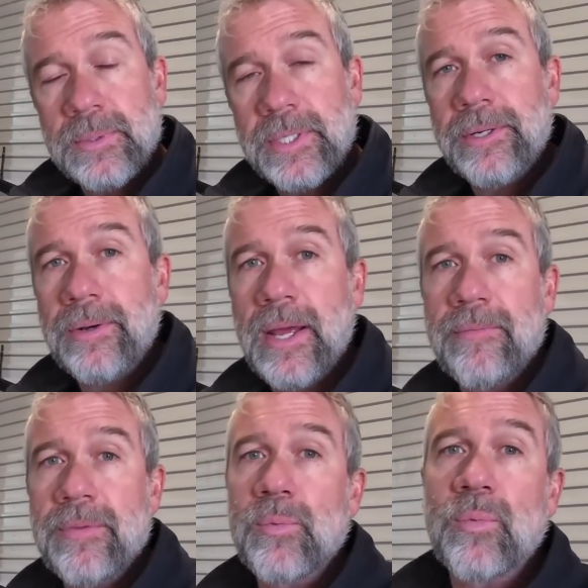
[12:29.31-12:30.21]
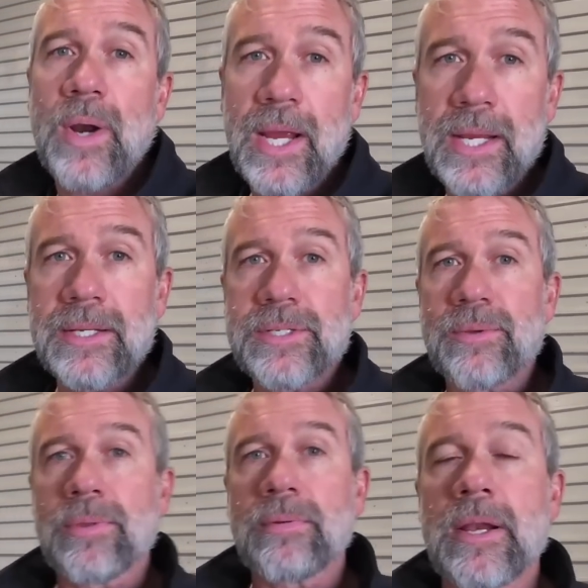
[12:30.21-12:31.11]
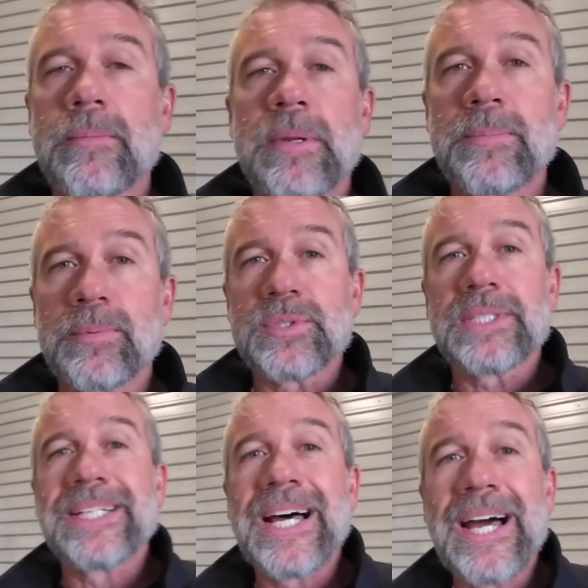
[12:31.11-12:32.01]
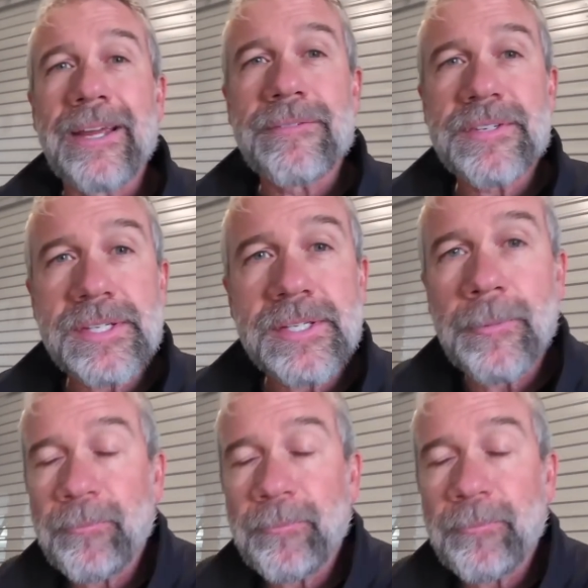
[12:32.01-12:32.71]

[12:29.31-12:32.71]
Well, you don't have the right to threaten people's lives.